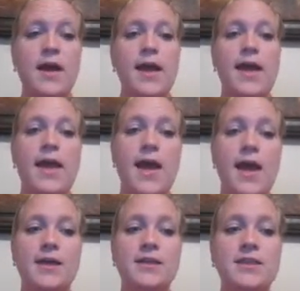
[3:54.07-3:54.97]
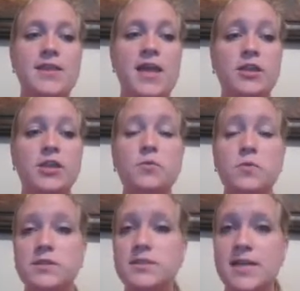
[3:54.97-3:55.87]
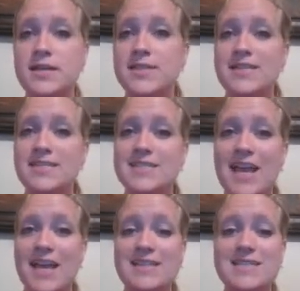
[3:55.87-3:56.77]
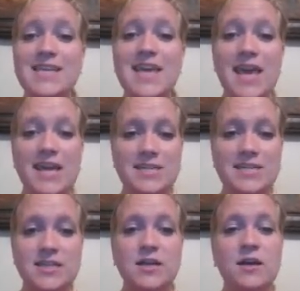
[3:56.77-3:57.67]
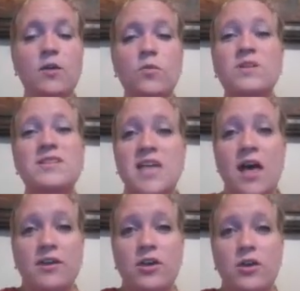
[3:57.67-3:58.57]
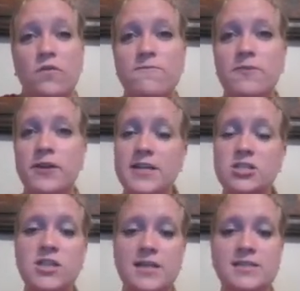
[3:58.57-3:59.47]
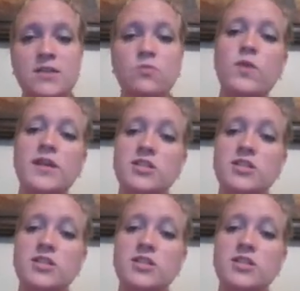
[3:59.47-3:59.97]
And then you were sent a science kit. We'll tell you for each lesson which